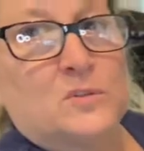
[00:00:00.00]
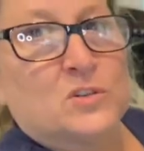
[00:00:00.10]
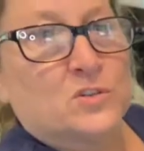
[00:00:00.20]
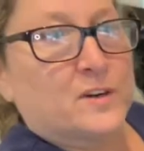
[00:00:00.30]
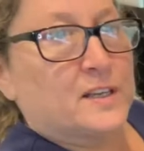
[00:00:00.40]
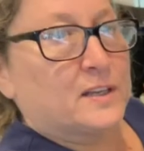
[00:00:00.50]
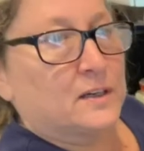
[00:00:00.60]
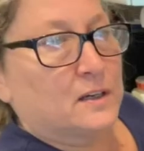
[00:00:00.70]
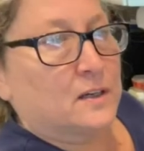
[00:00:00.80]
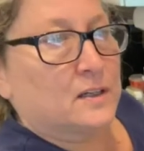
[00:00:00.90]
during
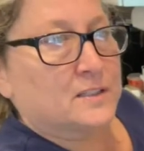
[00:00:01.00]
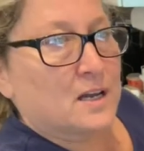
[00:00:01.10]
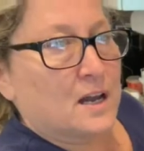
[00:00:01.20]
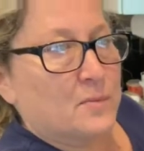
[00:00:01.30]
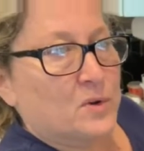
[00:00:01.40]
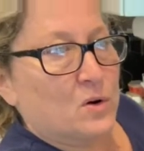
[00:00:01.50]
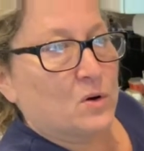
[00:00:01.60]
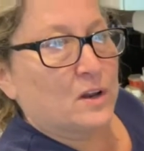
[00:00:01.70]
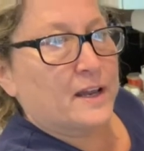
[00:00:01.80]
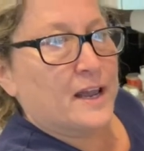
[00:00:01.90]
a time when
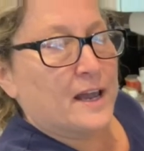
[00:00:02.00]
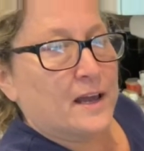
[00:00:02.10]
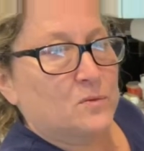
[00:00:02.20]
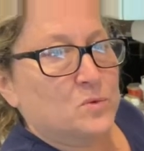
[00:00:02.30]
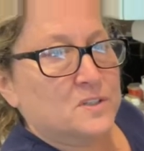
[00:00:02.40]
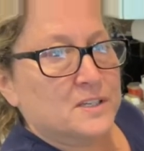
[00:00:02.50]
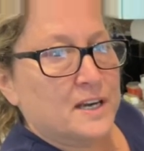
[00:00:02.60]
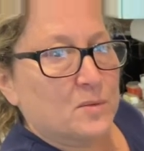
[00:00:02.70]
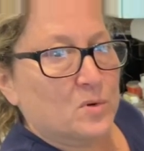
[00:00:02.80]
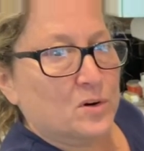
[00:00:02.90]
all I had was
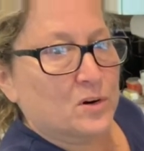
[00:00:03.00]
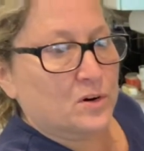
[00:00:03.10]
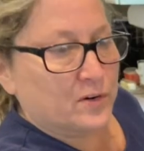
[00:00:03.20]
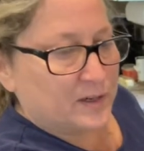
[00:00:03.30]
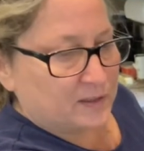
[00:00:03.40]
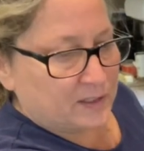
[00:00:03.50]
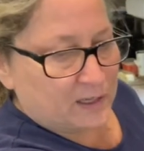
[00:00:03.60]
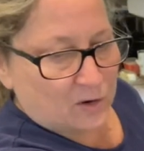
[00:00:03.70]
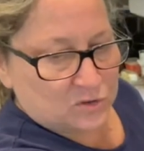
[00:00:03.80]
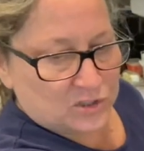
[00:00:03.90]
hamburger and, you
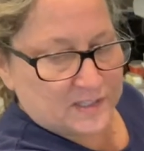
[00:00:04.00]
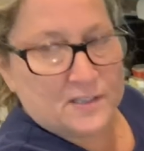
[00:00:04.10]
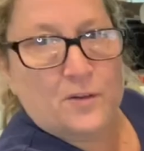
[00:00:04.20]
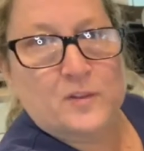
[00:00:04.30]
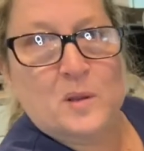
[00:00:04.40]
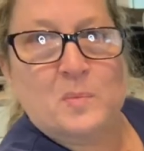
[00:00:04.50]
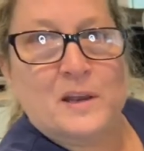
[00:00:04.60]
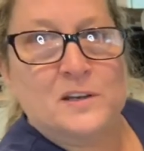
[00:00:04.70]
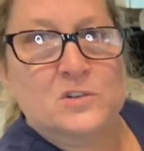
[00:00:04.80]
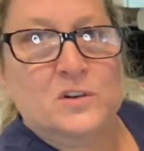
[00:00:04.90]
know, just stuff in the
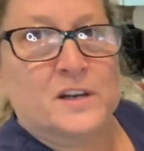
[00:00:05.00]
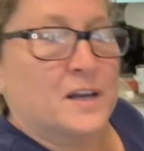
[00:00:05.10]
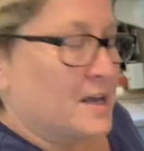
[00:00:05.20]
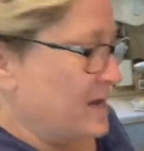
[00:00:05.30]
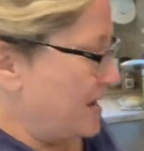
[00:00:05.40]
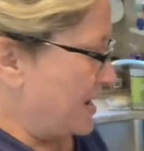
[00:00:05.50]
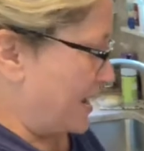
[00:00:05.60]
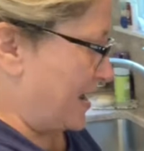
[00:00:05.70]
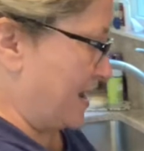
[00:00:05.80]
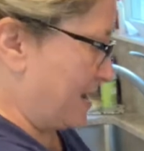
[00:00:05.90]
pantry.
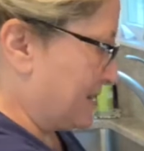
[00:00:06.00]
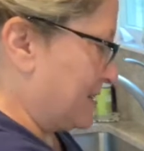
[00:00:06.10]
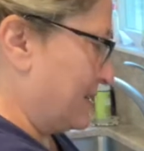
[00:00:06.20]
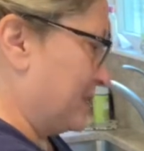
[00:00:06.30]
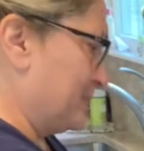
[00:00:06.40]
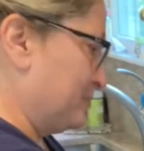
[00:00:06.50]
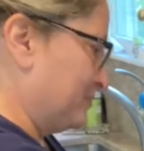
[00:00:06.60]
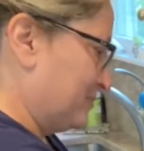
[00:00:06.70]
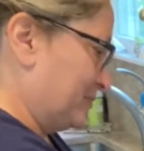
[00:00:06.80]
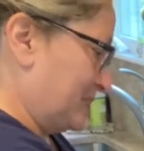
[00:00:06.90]
And
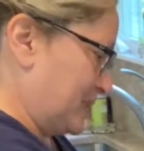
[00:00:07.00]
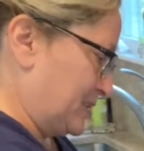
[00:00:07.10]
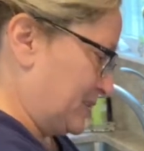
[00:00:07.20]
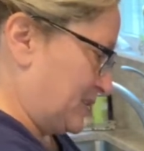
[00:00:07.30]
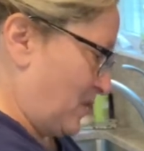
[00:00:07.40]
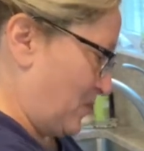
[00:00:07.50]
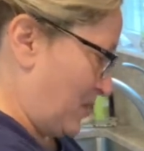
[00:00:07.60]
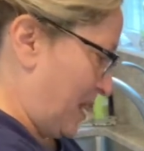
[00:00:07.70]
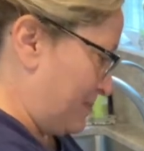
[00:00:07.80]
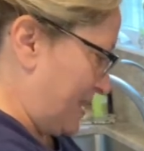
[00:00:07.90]
so
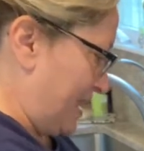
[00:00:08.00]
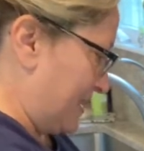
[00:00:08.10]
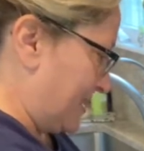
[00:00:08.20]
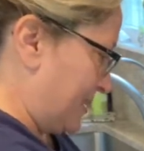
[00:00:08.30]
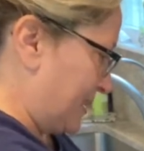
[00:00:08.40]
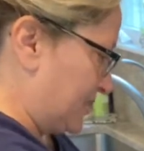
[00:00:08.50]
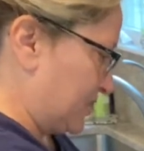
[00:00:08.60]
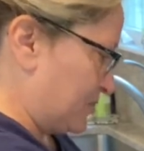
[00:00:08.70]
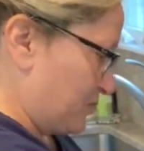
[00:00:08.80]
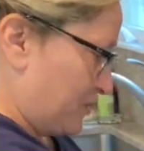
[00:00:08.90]
I made it. I
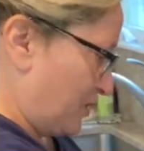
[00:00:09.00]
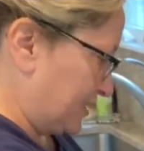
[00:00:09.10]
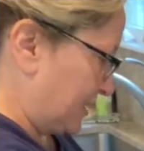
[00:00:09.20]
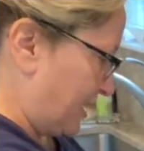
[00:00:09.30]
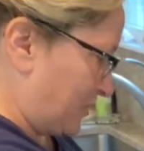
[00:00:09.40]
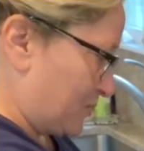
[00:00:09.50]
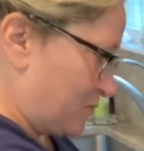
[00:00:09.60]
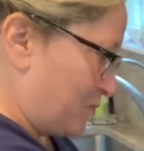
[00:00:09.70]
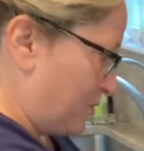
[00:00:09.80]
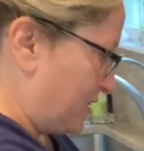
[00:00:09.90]
just threw it all together
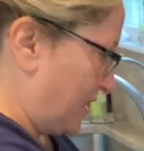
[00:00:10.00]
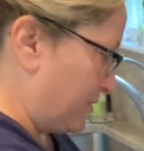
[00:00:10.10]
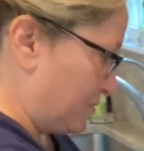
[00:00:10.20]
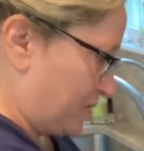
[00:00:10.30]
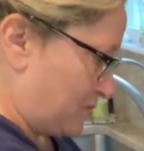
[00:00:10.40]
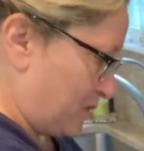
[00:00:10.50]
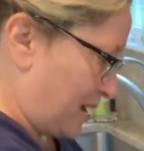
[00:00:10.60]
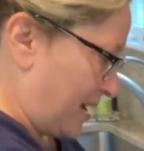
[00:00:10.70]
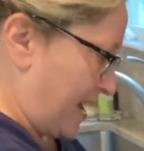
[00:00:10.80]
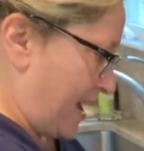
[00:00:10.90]
with what
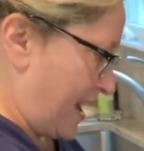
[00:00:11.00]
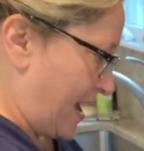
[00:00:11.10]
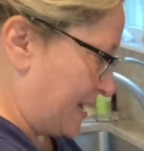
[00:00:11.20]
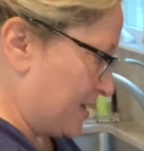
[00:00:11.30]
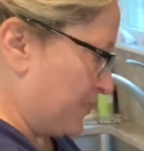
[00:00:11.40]
I had.